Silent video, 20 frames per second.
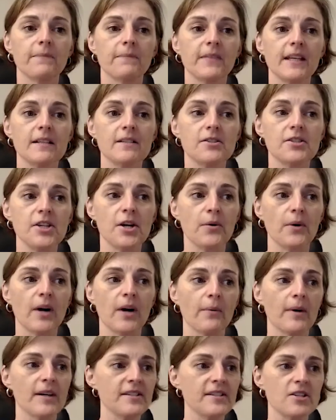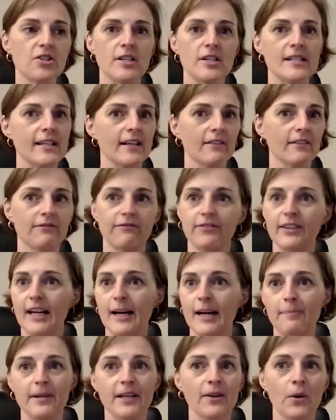So I wasn't just like
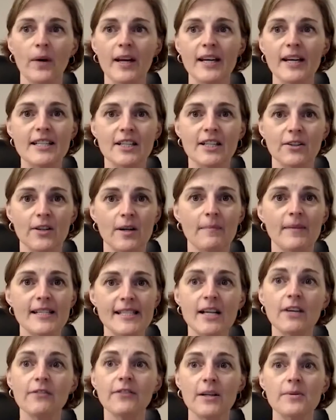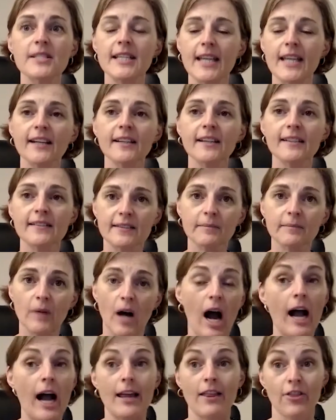flapping in the wind here on myself. I was getting some,
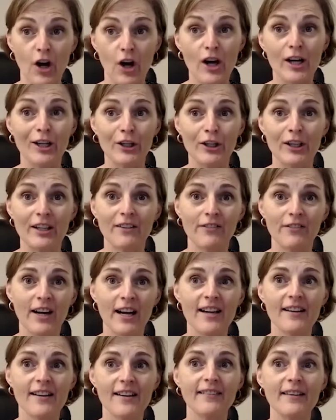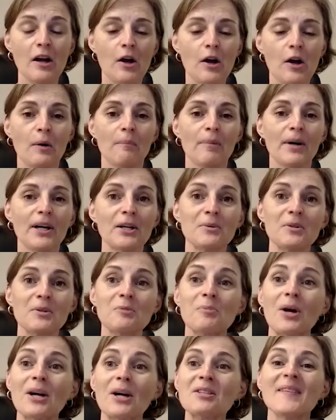I thought, good advice, but it was
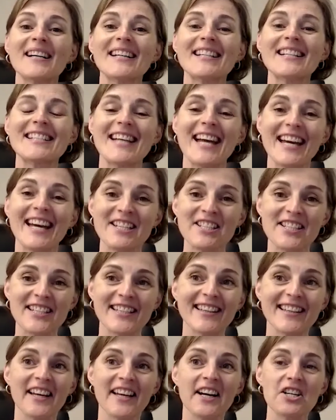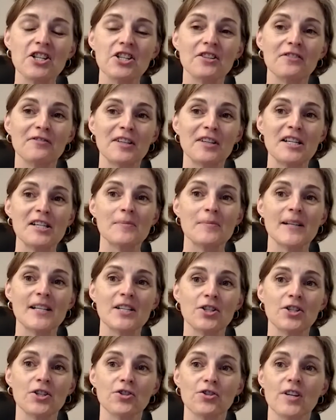brought to my attention that I should have raised my
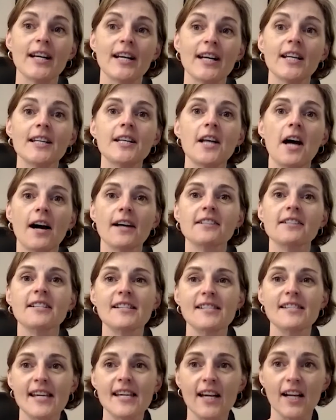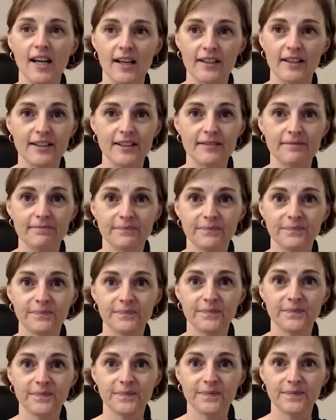children not to see color,
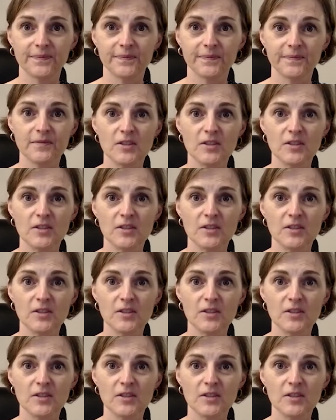to